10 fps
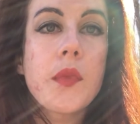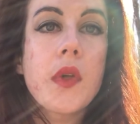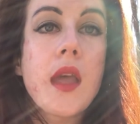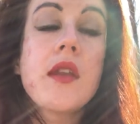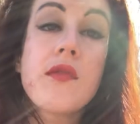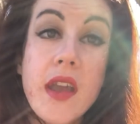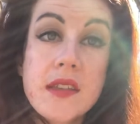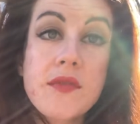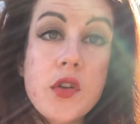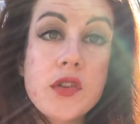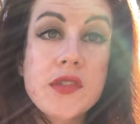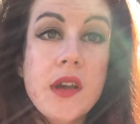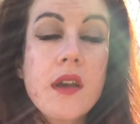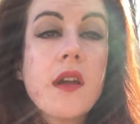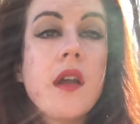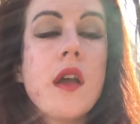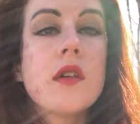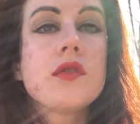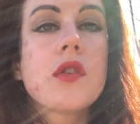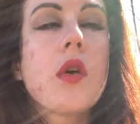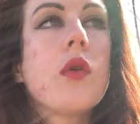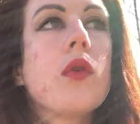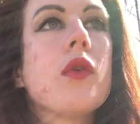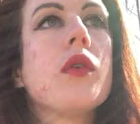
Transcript: and vice versa. So